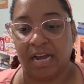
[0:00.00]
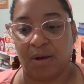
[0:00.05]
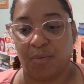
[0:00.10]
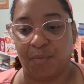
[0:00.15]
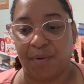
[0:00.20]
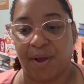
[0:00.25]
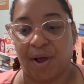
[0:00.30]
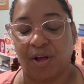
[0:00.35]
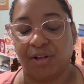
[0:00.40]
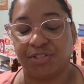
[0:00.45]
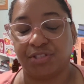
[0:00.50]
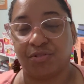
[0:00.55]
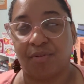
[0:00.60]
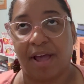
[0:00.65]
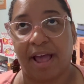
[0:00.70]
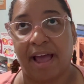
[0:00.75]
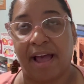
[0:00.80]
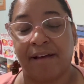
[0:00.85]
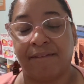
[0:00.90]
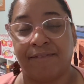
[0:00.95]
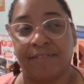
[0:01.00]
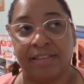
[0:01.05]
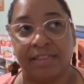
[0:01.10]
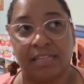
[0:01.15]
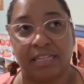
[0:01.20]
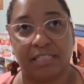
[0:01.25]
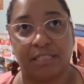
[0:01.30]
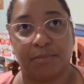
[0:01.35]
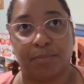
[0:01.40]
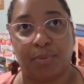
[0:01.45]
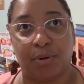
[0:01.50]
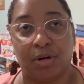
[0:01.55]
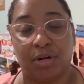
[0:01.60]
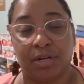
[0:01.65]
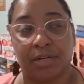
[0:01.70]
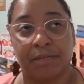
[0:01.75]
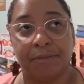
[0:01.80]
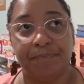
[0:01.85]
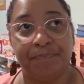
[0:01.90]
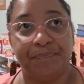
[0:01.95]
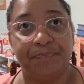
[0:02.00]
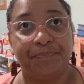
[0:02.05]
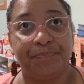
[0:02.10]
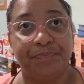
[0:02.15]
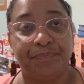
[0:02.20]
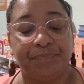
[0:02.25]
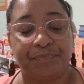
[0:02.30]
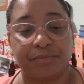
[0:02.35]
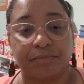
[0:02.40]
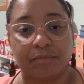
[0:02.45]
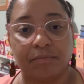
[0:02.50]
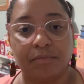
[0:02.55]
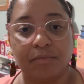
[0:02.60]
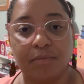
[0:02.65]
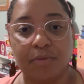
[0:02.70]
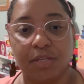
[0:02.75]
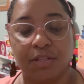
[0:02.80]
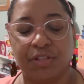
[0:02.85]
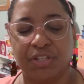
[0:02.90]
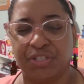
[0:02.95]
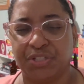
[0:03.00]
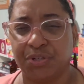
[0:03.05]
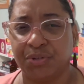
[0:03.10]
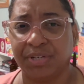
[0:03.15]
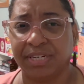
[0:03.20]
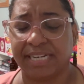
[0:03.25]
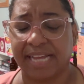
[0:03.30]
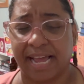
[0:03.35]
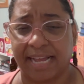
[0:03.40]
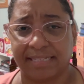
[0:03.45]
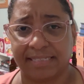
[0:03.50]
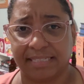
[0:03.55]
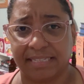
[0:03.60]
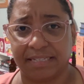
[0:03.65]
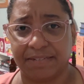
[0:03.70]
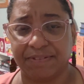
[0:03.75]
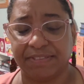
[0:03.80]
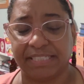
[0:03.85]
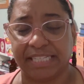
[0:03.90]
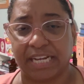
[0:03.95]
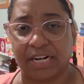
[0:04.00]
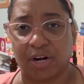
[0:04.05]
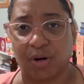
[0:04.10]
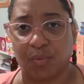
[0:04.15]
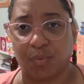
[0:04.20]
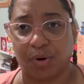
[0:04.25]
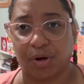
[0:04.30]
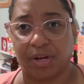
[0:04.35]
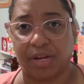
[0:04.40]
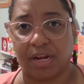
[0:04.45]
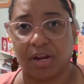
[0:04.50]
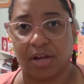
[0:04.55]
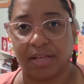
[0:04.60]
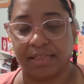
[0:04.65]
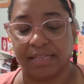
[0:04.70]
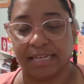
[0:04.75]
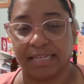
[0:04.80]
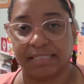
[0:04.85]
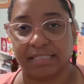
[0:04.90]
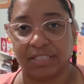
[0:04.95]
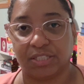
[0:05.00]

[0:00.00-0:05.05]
We also have in this book the 2 detectives that are working on this.